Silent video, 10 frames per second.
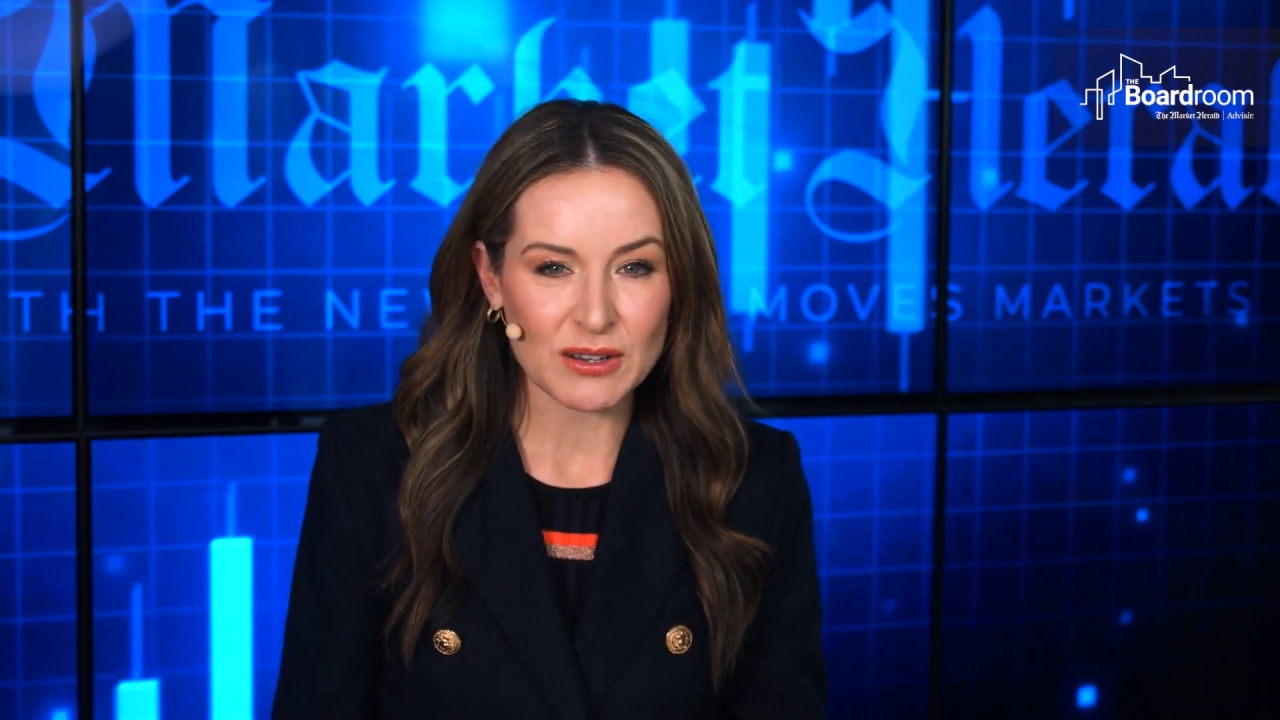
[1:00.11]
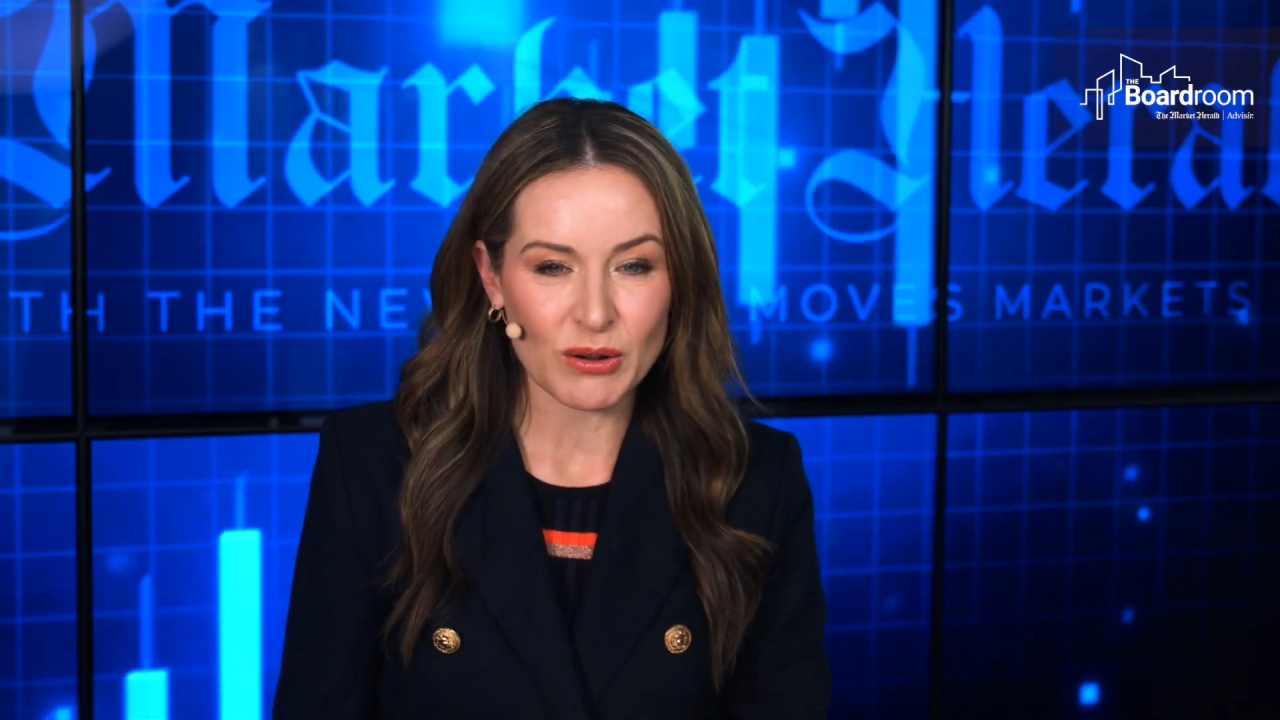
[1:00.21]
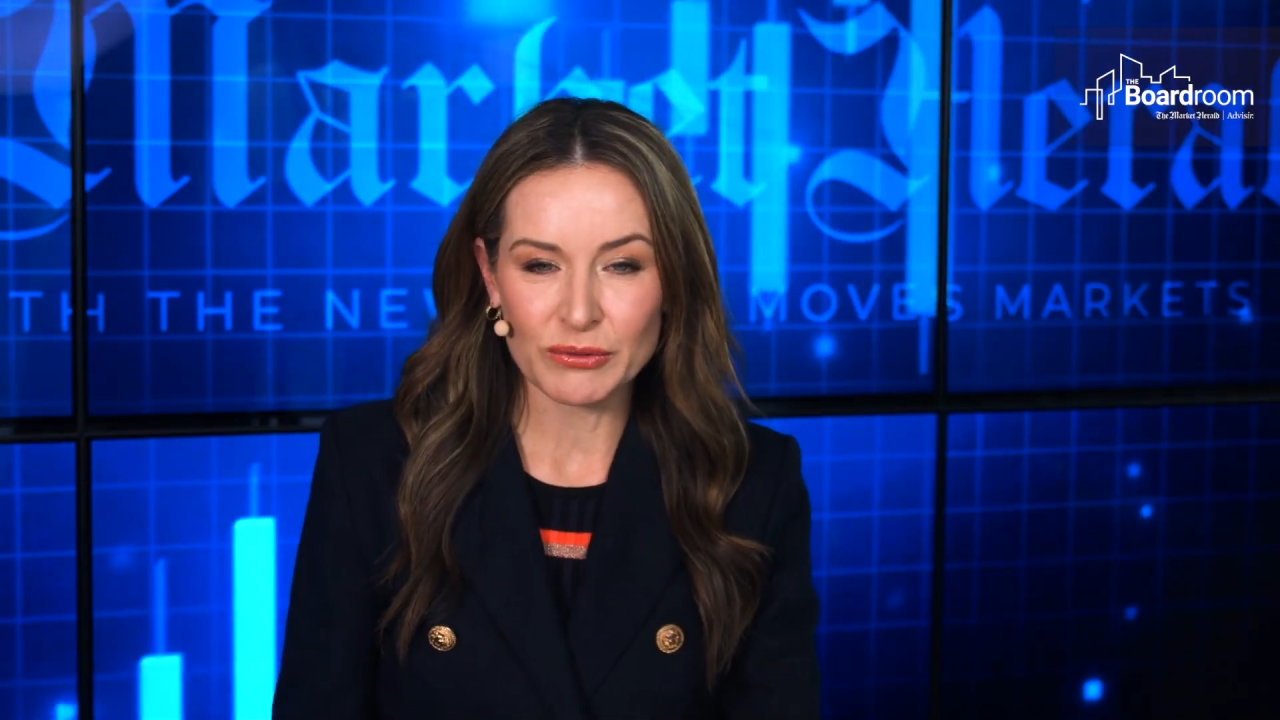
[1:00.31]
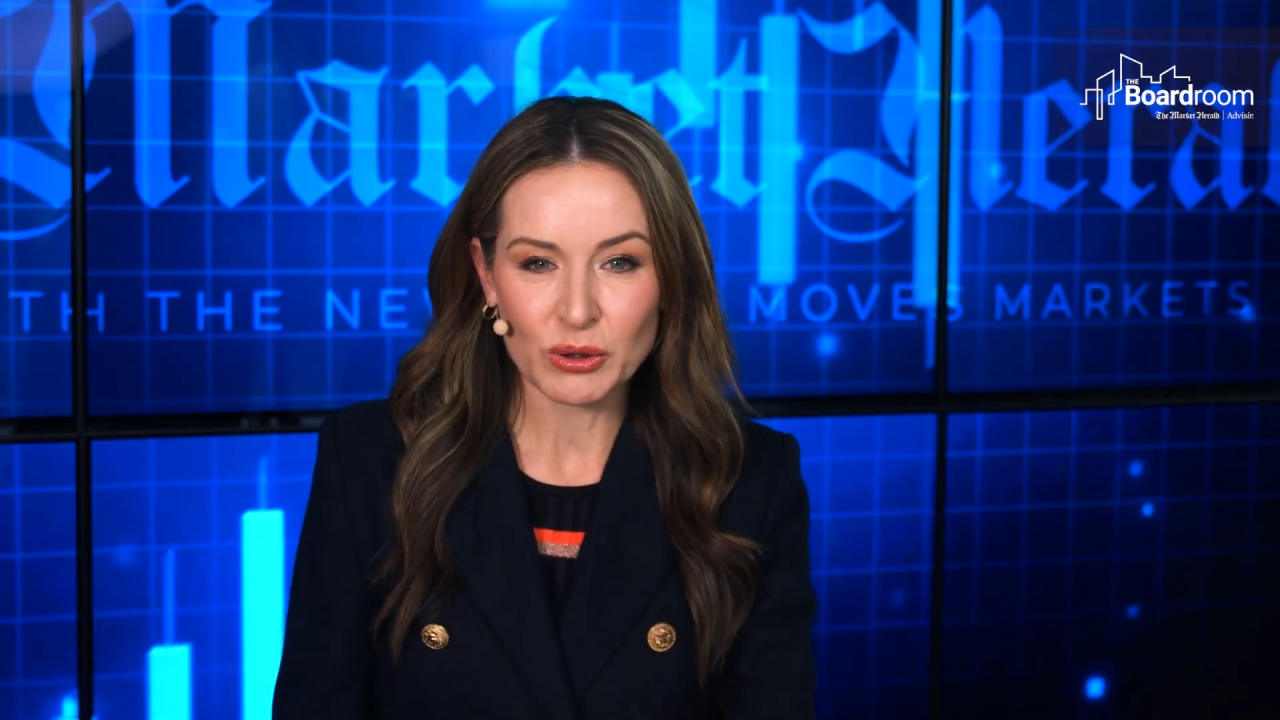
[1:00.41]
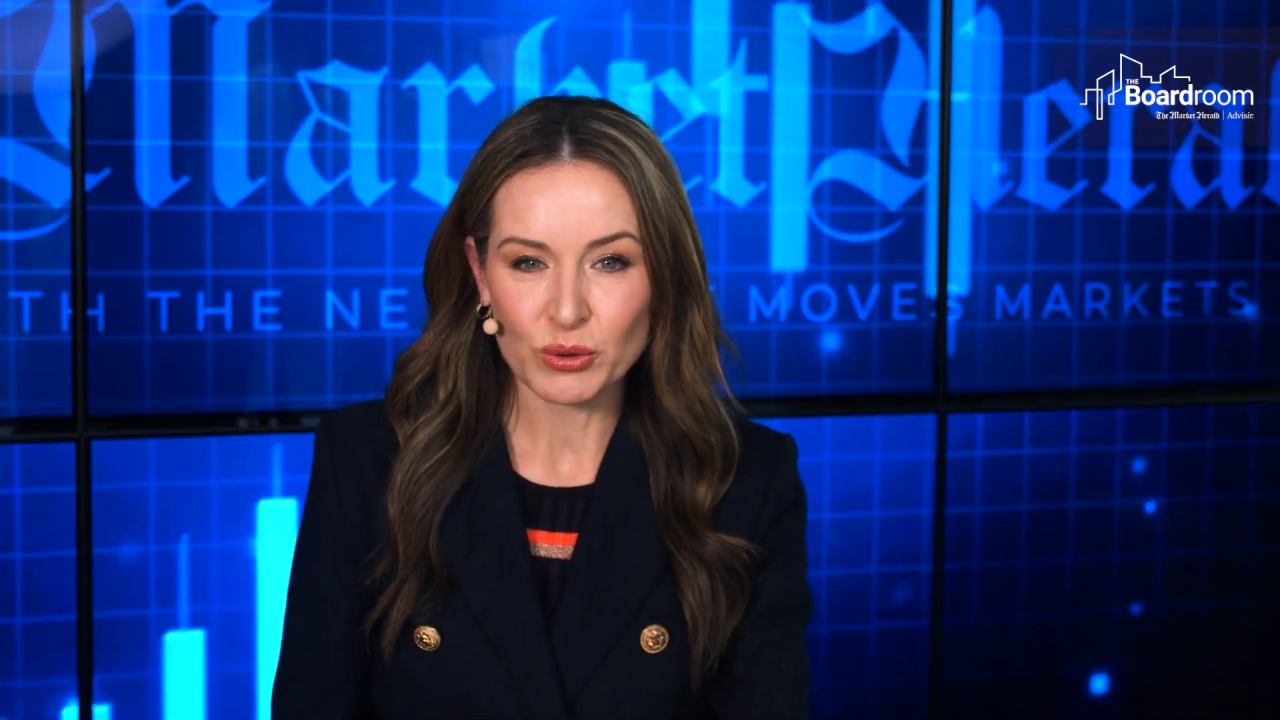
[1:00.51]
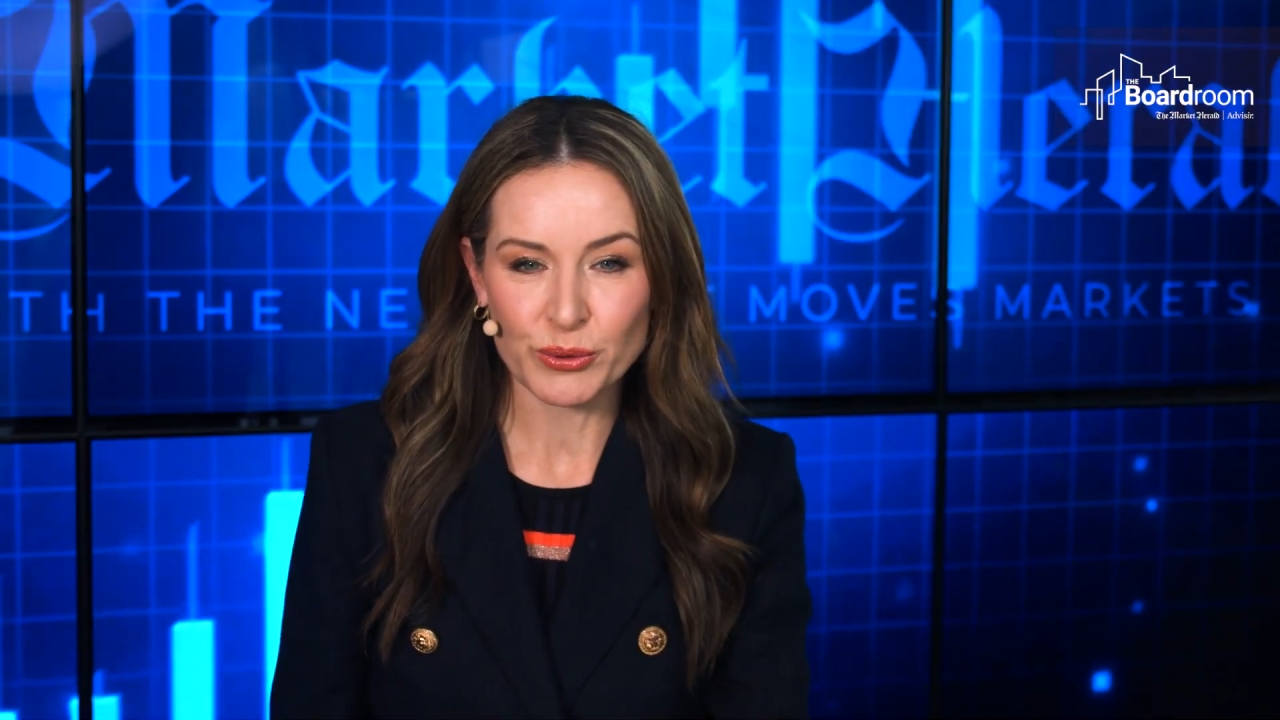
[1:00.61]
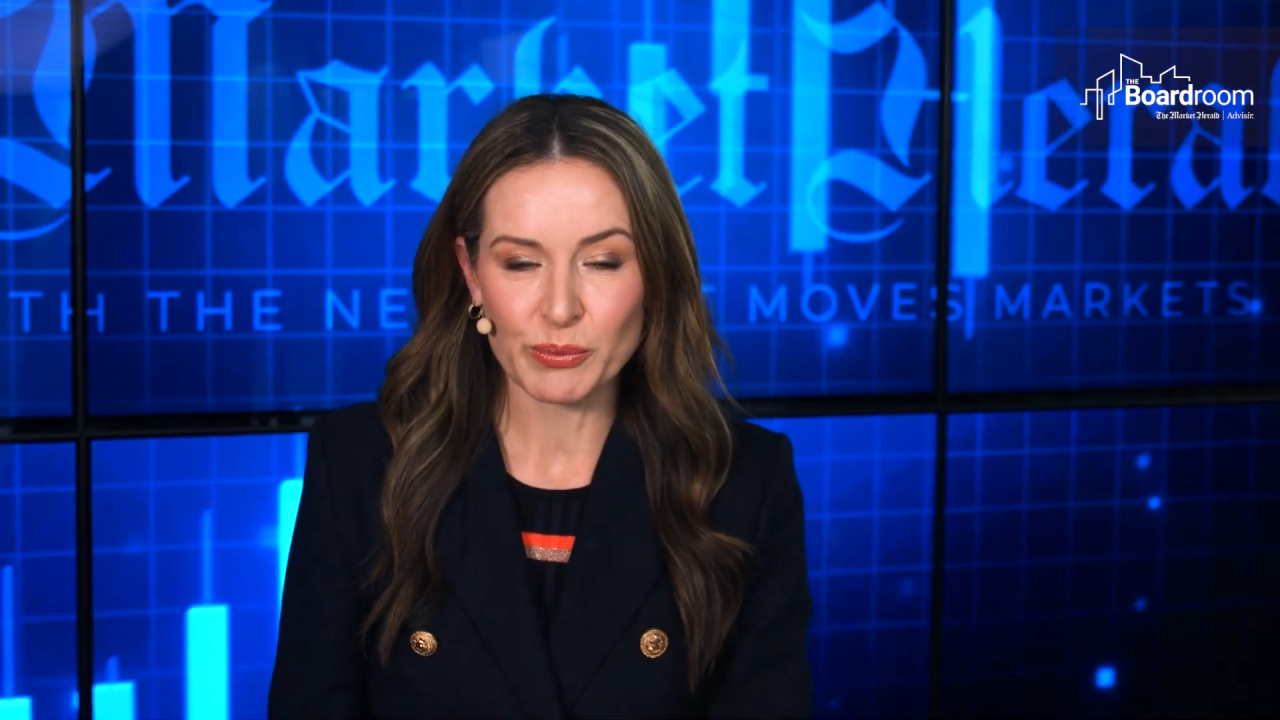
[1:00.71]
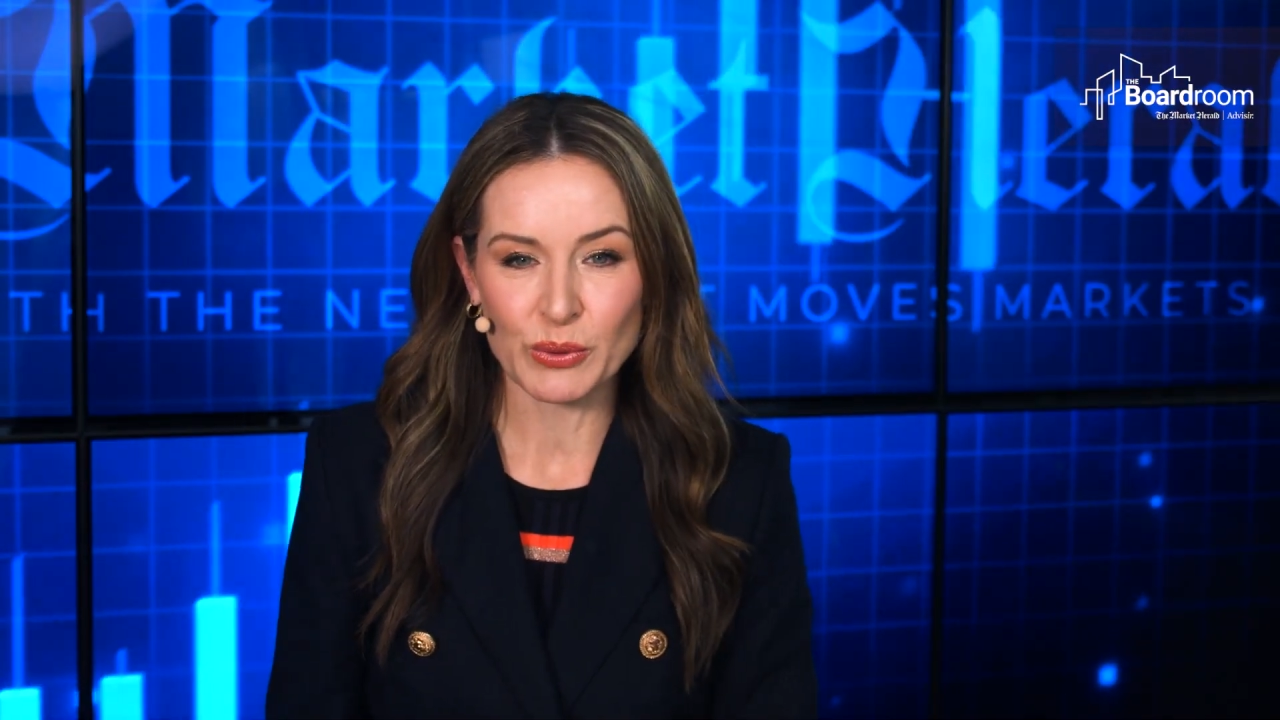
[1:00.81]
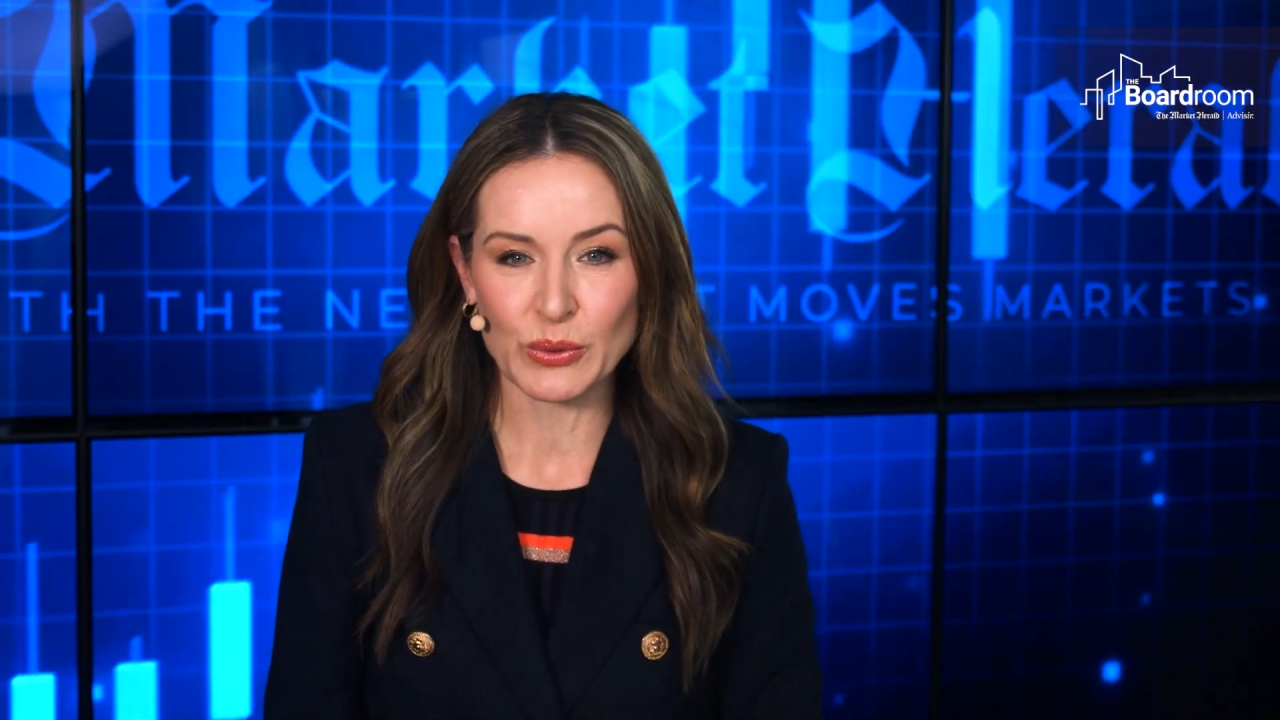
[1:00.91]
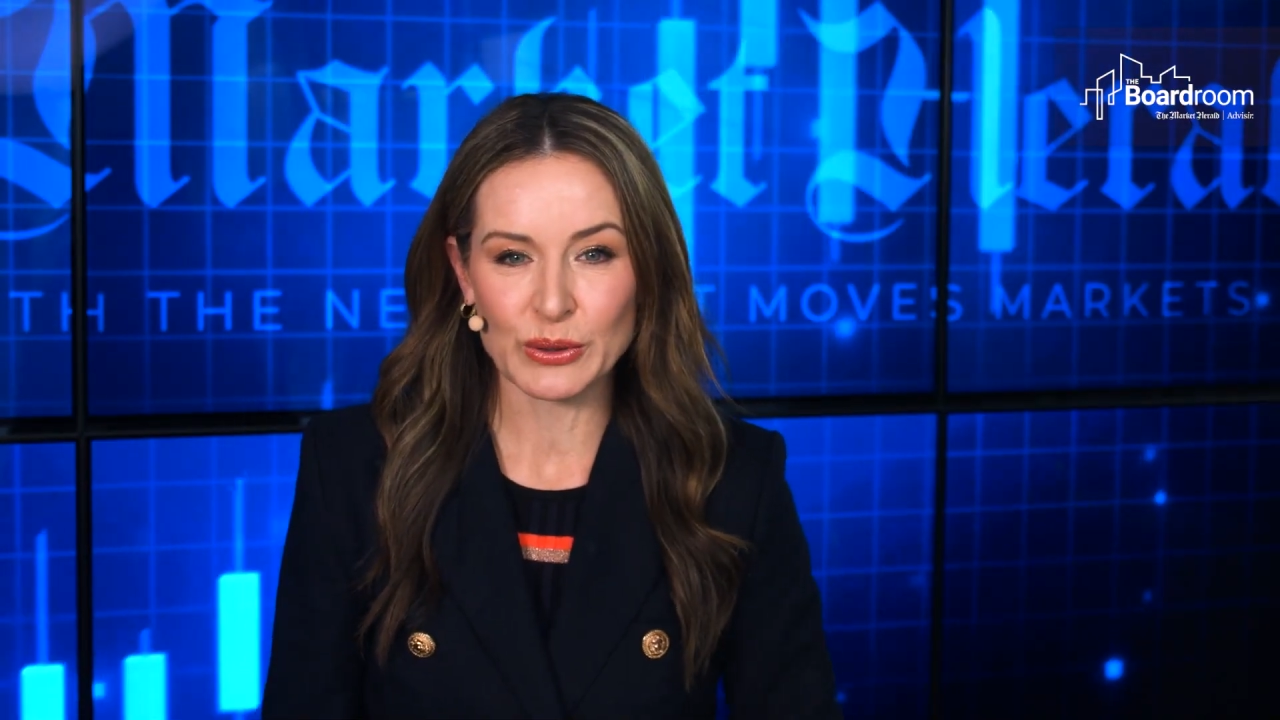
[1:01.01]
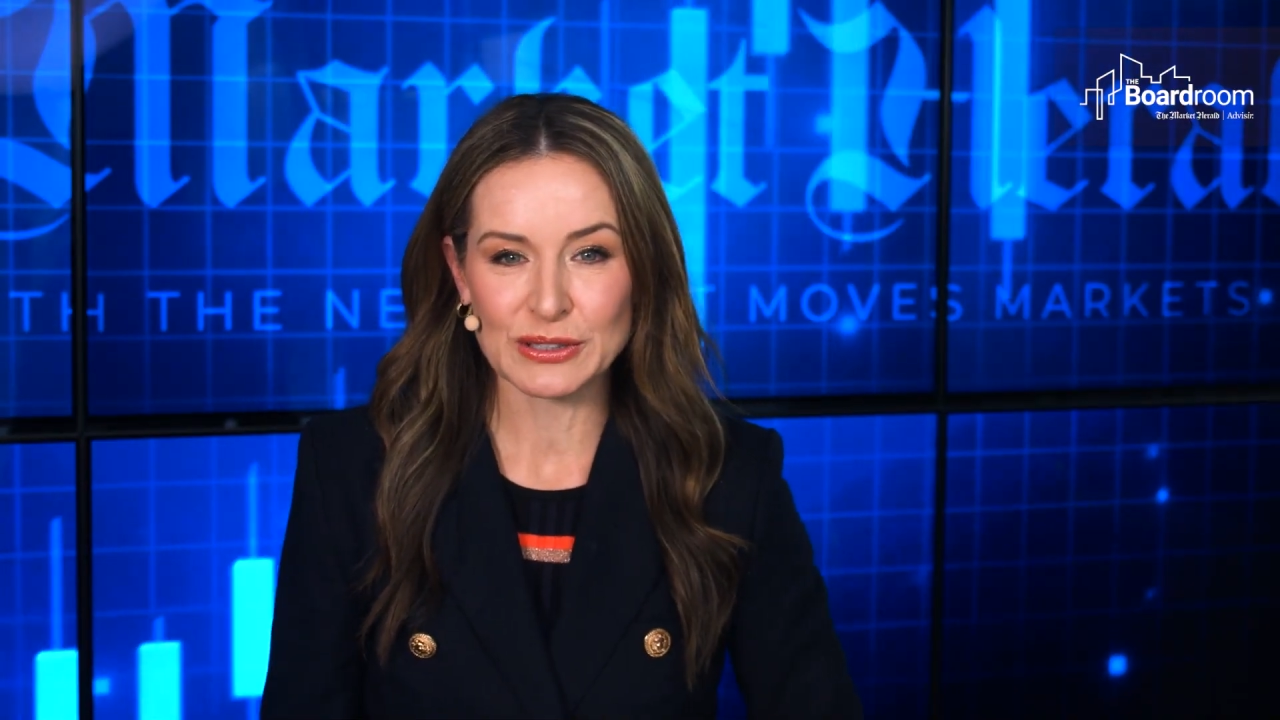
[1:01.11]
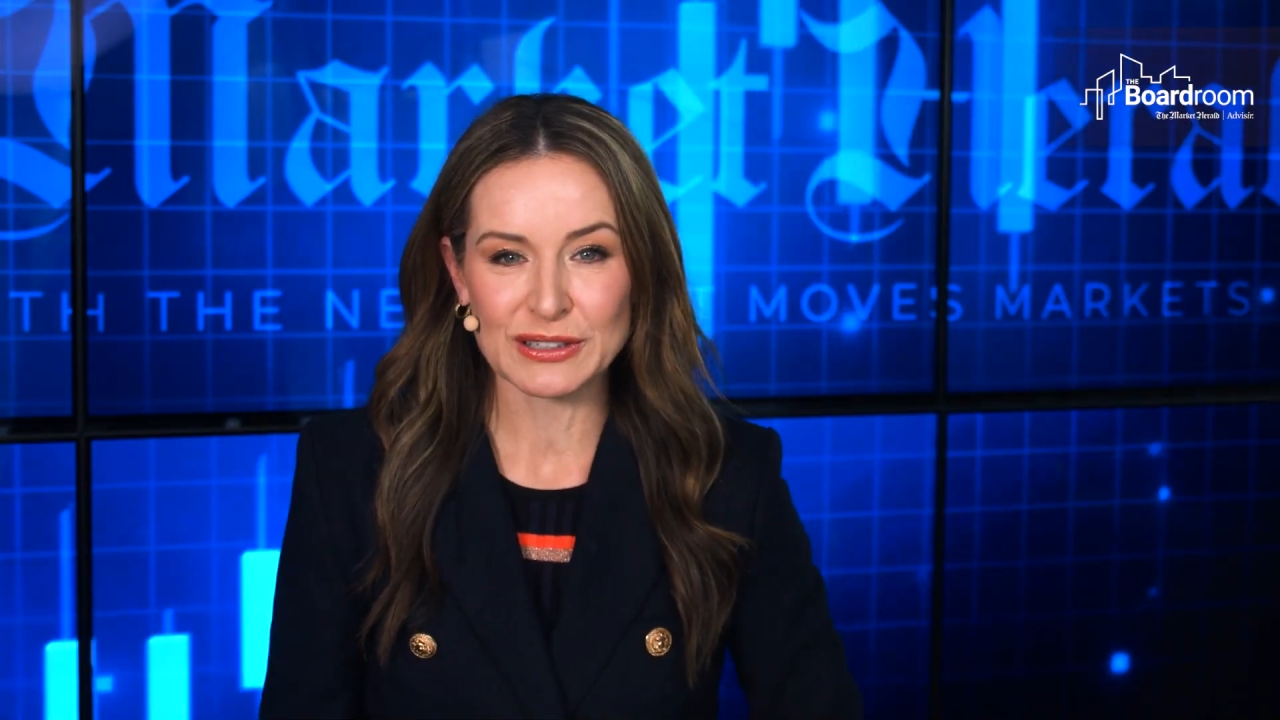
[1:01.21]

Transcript: of your report?